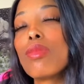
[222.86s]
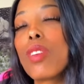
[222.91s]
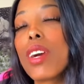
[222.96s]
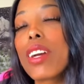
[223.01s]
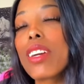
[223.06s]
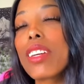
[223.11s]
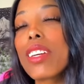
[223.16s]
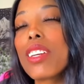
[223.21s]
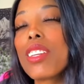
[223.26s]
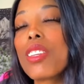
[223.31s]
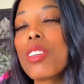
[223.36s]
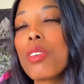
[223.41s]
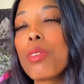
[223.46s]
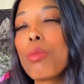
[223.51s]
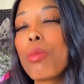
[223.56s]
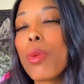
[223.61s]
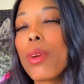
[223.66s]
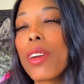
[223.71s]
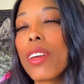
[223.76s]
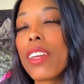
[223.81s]
Where can you
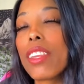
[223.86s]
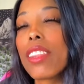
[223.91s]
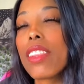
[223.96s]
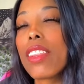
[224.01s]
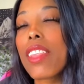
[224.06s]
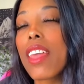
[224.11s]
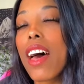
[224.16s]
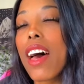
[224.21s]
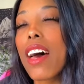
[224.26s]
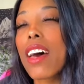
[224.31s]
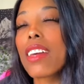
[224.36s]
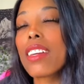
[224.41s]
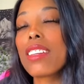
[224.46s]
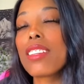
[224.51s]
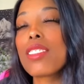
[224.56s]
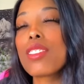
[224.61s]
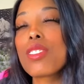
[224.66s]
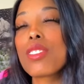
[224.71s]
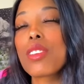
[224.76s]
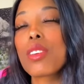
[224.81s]
breathe that
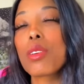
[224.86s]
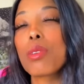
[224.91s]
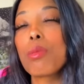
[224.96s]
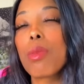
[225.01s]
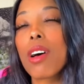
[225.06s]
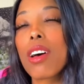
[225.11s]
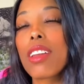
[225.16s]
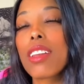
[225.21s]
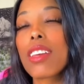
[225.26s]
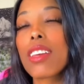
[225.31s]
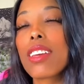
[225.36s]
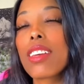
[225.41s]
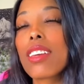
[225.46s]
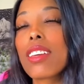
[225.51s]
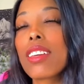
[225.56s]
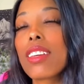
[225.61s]
into your body?